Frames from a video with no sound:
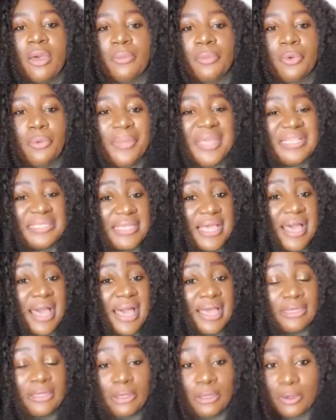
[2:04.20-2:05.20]
Phumeza
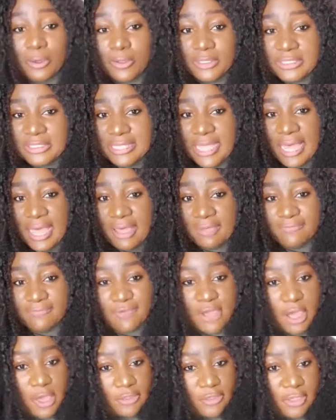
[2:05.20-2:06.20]
had lost her
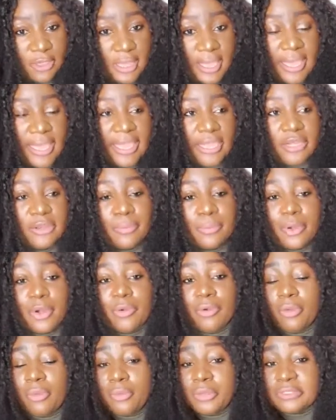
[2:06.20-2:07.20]
father and the
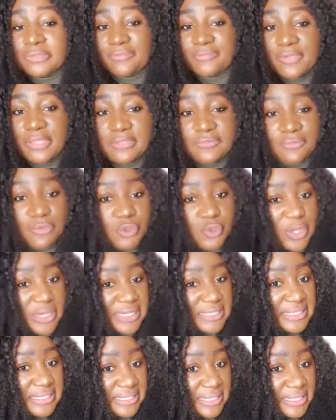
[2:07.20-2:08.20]
burial was fixed for
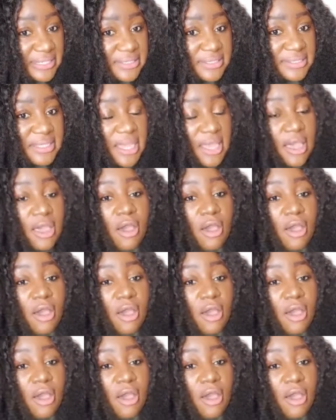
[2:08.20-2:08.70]
26th